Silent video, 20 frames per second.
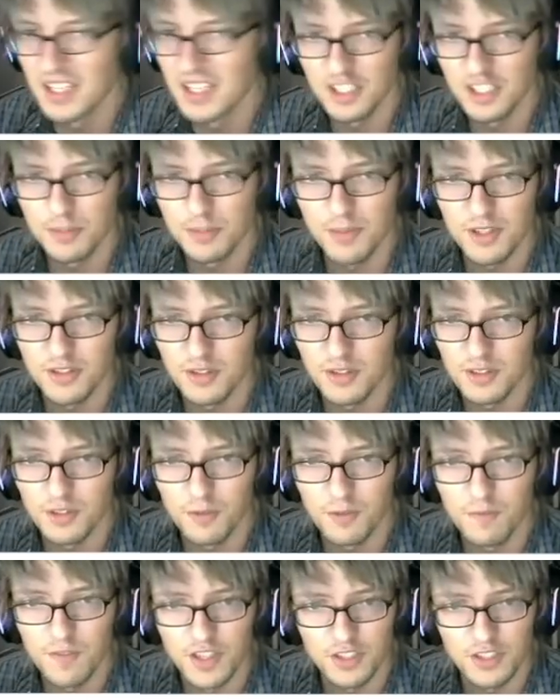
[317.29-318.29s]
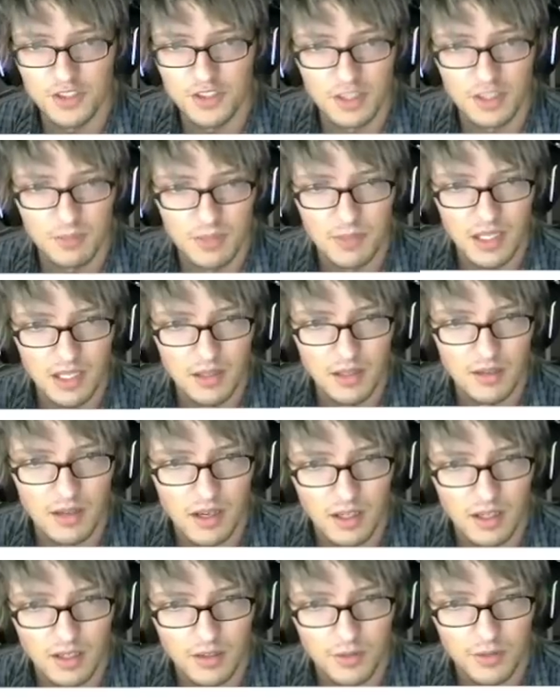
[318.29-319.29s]
It smells a little fishy to me,
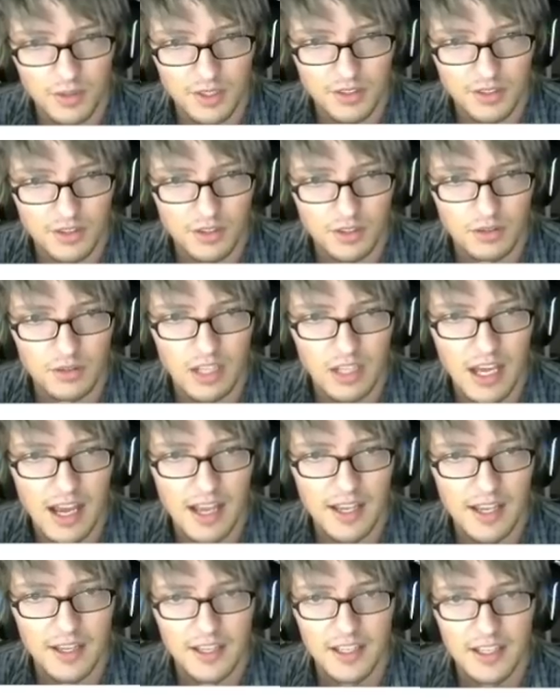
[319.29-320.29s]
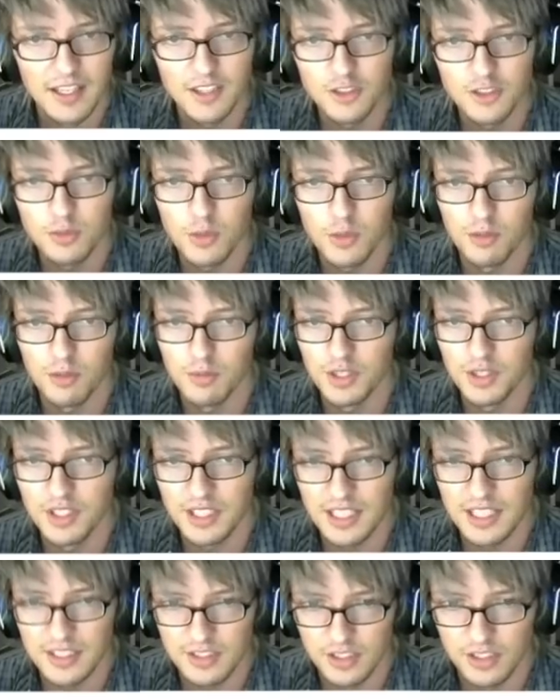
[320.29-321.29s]
not going to lie. Here's where it really
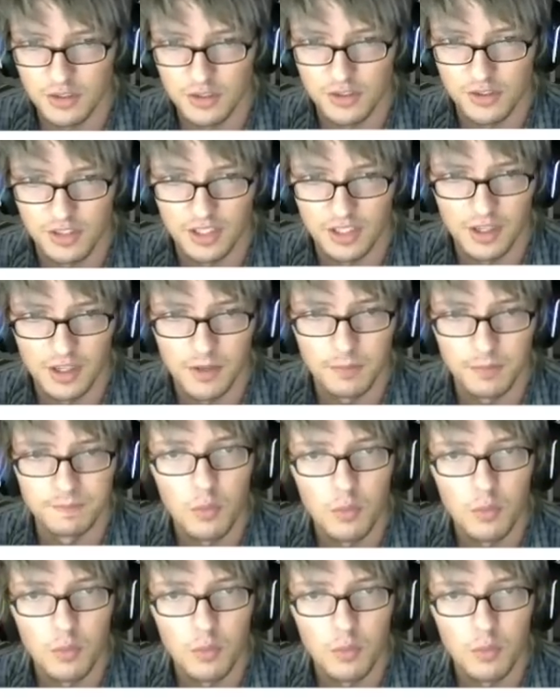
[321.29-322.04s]
gets interesting though.